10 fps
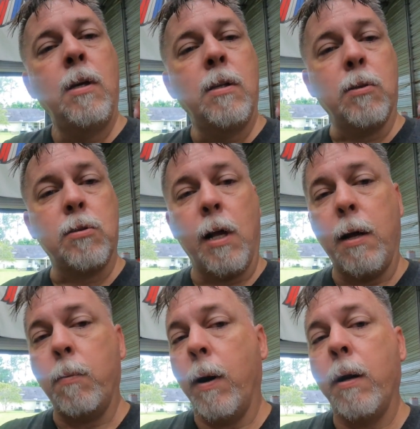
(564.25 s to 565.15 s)
They'll
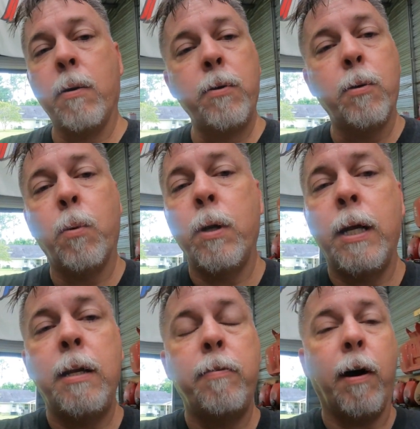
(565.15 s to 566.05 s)
slide right on your
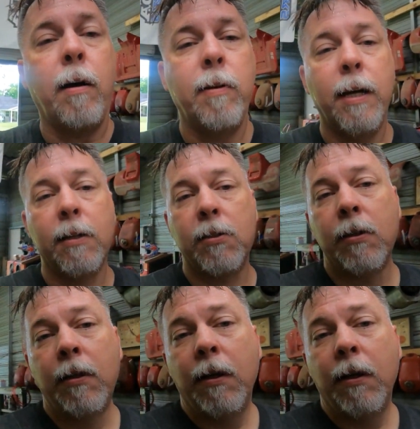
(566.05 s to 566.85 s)
185S.